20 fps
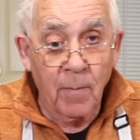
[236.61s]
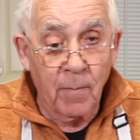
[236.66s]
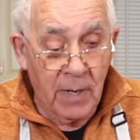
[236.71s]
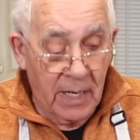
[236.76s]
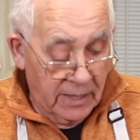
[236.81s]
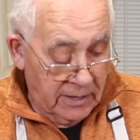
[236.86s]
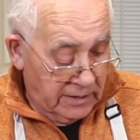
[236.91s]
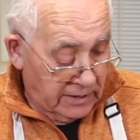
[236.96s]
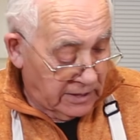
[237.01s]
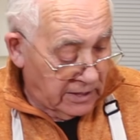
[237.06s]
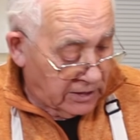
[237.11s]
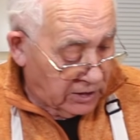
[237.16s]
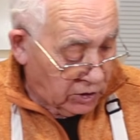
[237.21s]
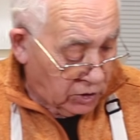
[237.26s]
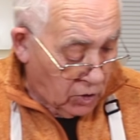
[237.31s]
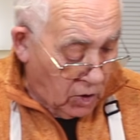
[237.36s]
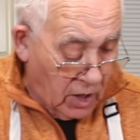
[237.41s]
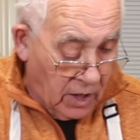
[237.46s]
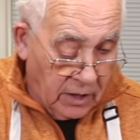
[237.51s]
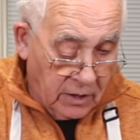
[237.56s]
my sea
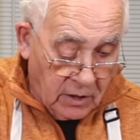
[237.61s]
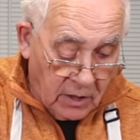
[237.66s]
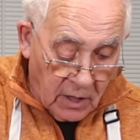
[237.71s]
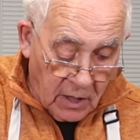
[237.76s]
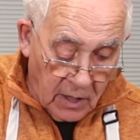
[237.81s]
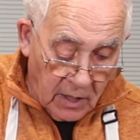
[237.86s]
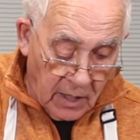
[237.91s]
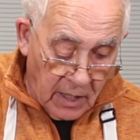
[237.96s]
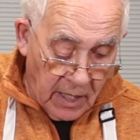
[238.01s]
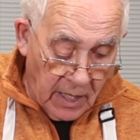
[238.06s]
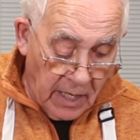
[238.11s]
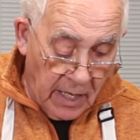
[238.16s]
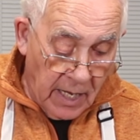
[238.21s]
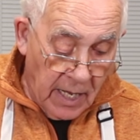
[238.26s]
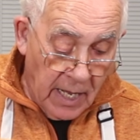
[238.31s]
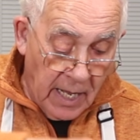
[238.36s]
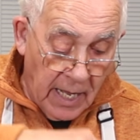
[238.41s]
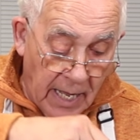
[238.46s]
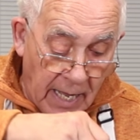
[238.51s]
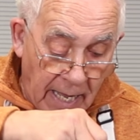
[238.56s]
salt,
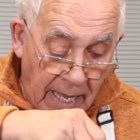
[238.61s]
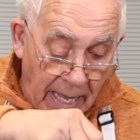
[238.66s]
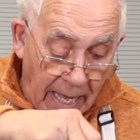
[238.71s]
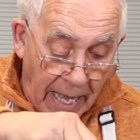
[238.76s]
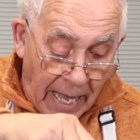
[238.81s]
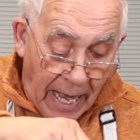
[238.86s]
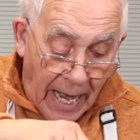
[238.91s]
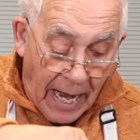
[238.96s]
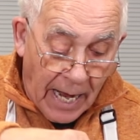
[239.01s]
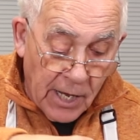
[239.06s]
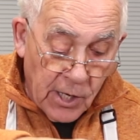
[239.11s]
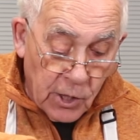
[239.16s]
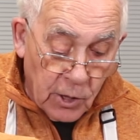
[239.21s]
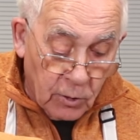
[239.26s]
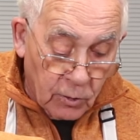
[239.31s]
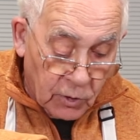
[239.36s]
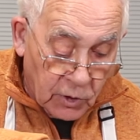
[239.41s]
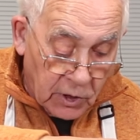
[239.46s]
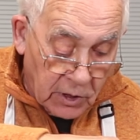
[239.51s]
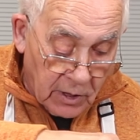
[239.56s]
and I
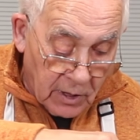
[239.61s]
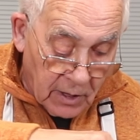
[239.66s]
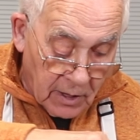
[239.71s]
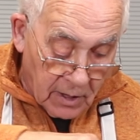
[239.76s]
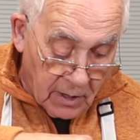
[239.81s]
use,